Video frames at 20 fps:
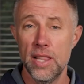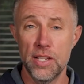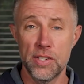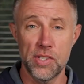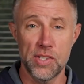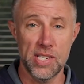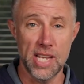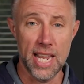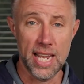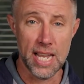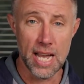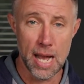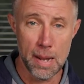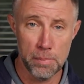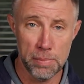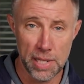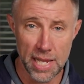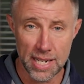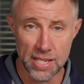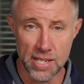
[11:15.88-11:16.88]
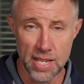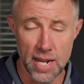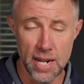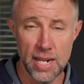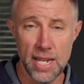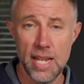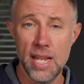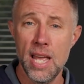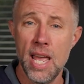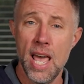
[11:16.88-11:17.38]
This is a complex
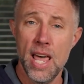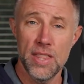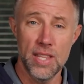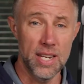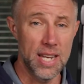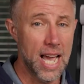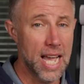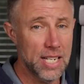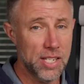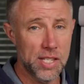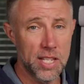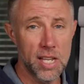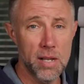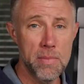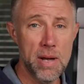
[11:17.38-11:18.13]
entity. The nice thing